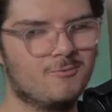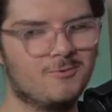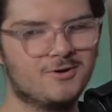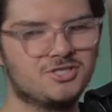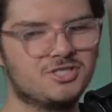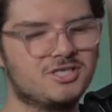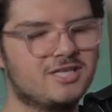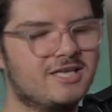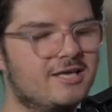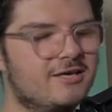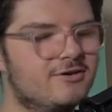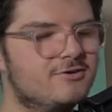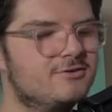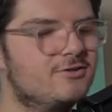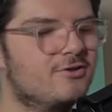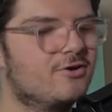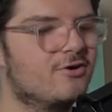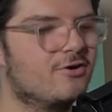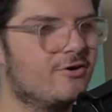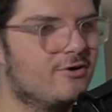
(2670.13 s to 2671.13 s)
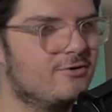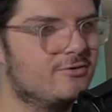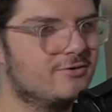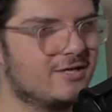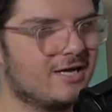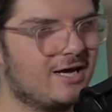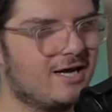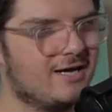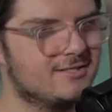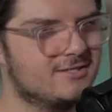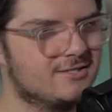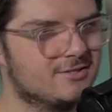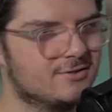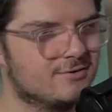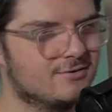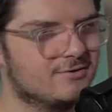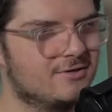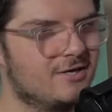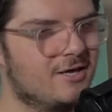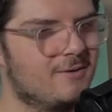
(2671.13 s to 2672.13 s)
which killed your own console
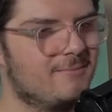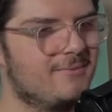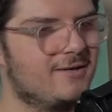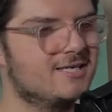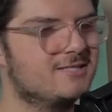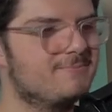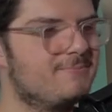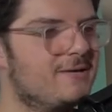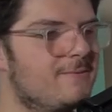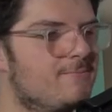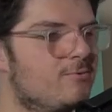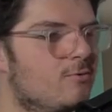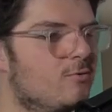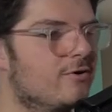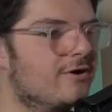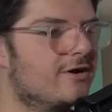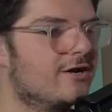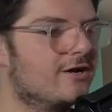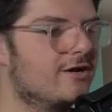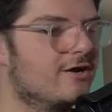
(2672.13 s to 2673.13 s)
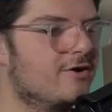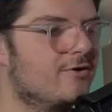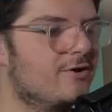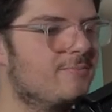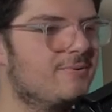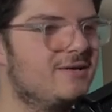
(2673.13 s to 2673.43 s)
exactly, because people, people were gonna go it.